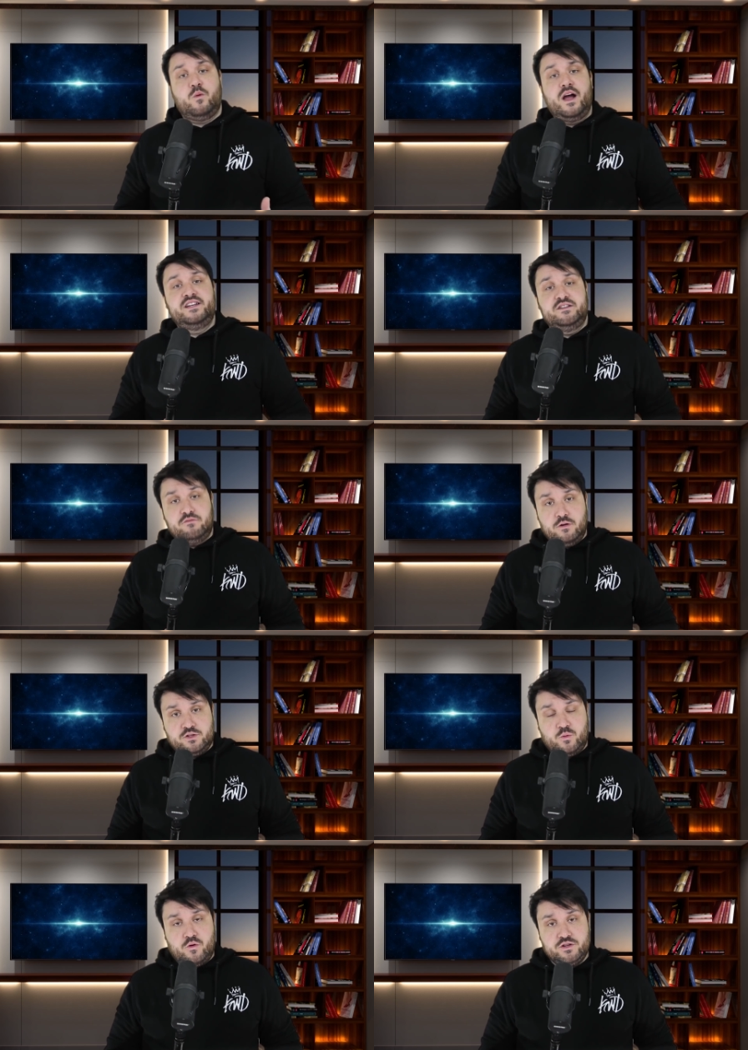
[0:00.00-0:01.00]
winding road
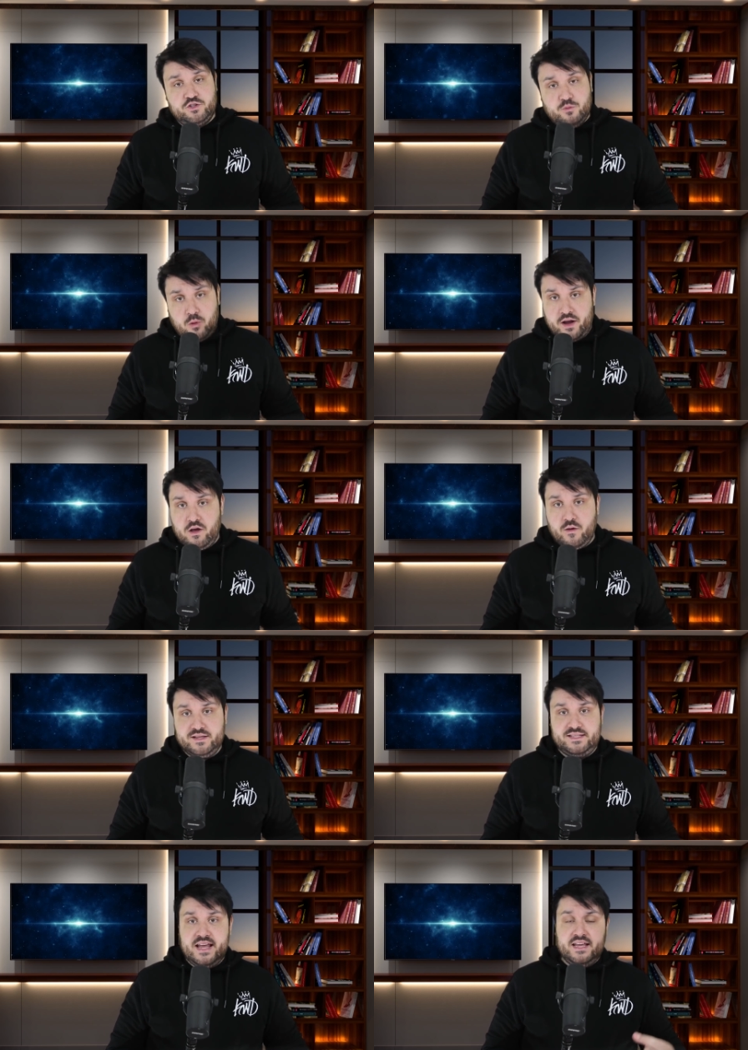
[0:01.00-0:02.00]
towards 2.0
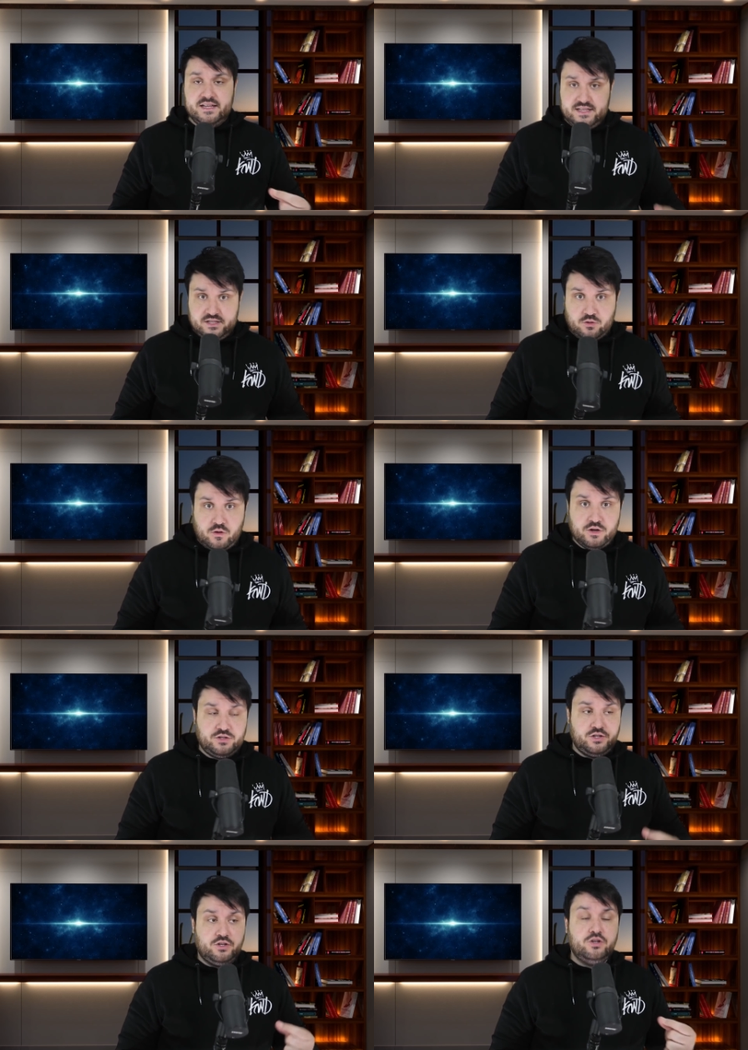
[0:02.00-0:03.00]
has taken a detour
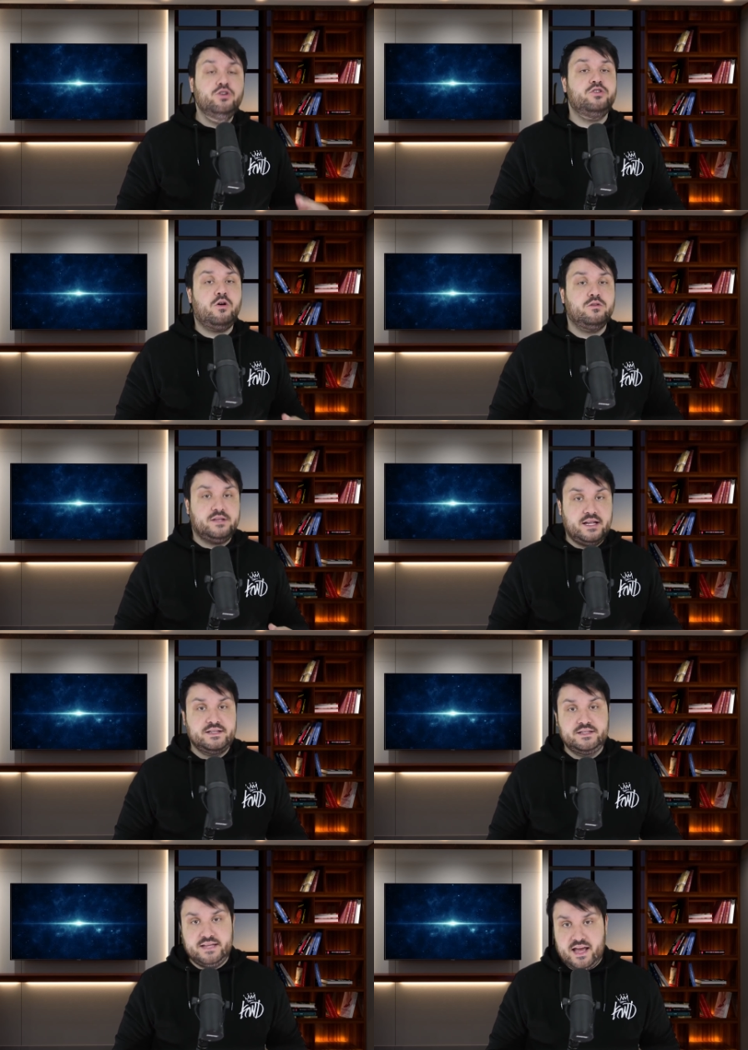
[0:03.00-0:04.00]
to good old
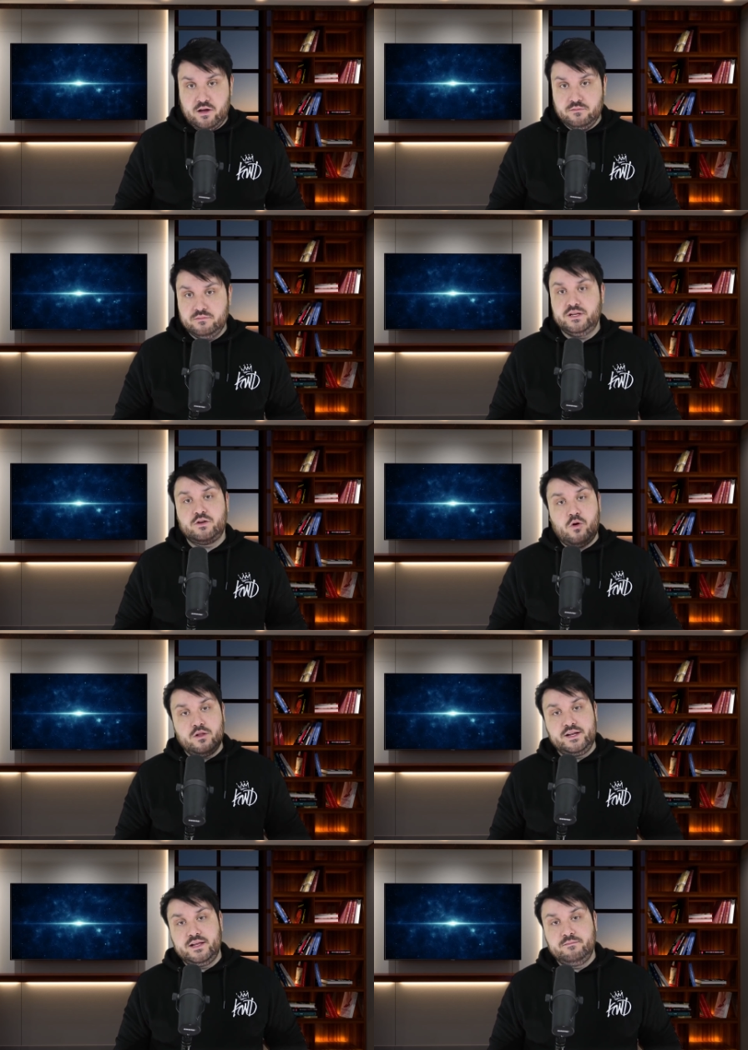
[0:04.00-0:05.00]
London town. They're
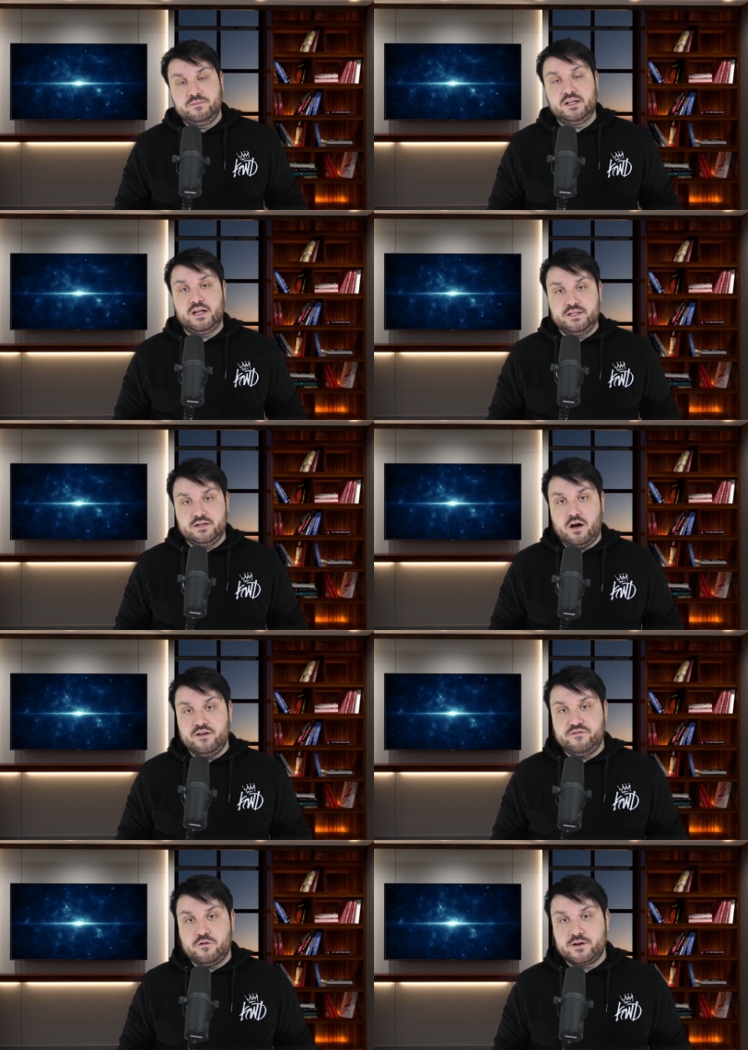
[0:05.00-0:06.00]
calling it the London
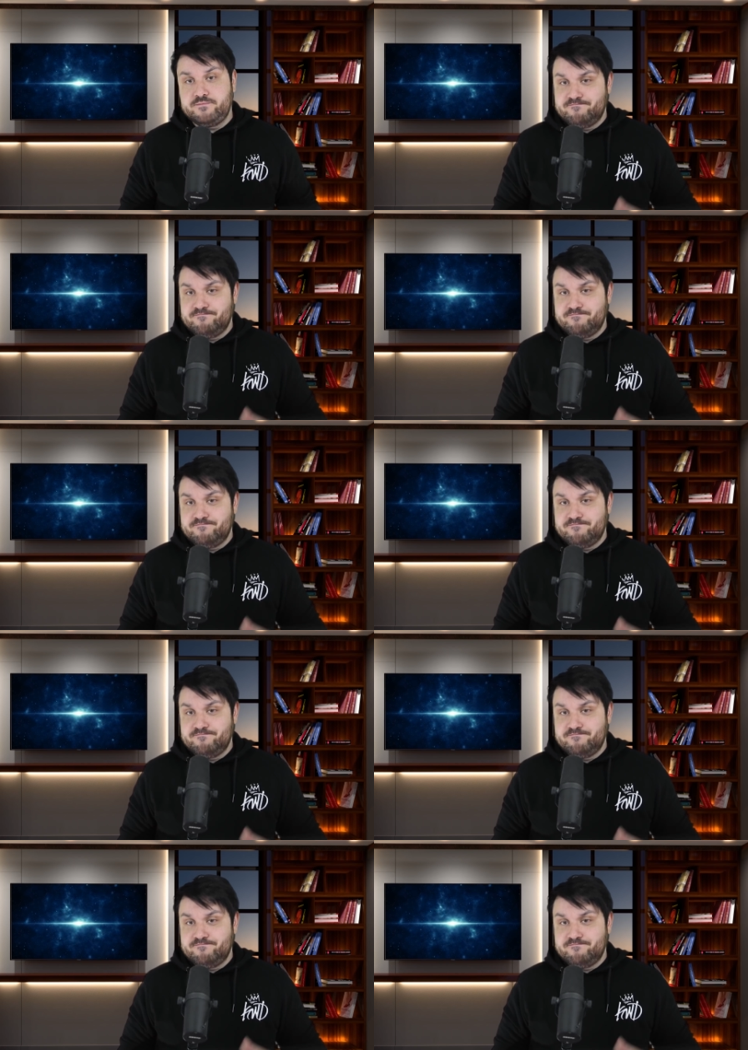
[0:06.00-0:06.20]
Hard Fork,